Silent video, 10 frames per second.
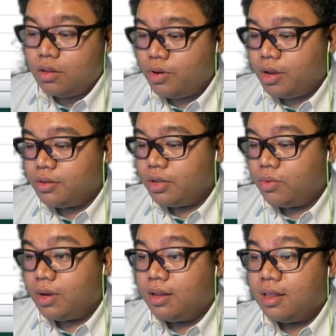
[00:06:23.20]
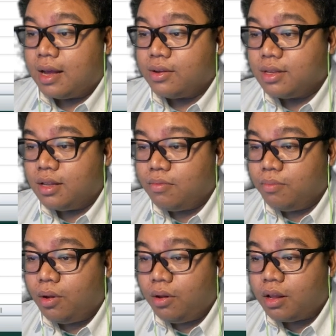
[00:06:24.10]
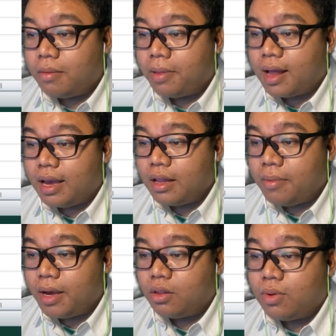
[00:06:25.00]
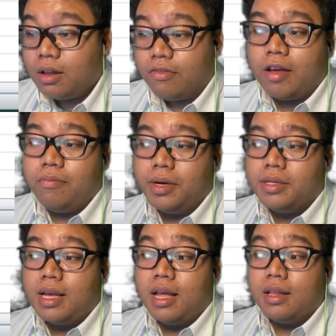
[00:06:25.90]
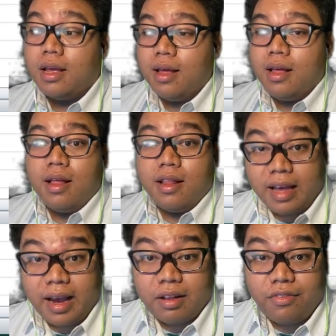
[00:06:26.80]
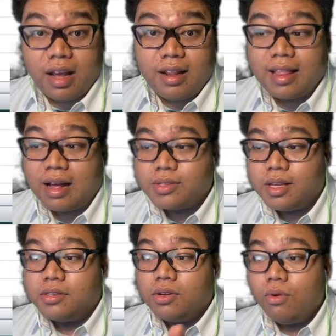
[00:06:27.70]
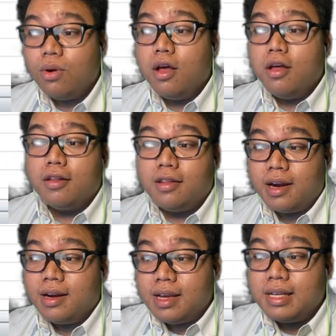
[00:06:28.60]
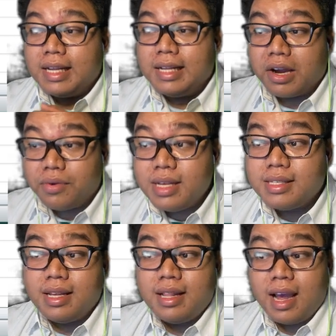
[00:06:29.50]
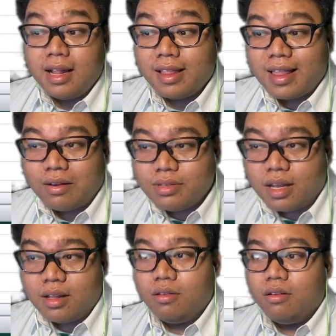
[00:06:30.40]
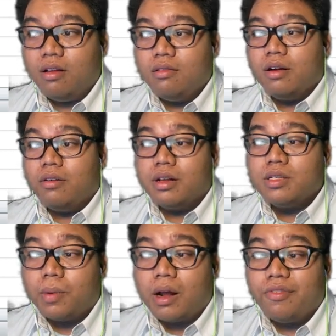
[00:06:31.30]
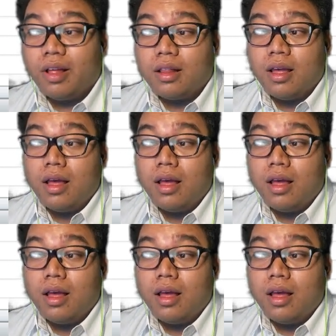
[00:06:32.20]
320,000 multiplied by 25%, negative 80,000. So there is a decrease in 80,000 on the gross profit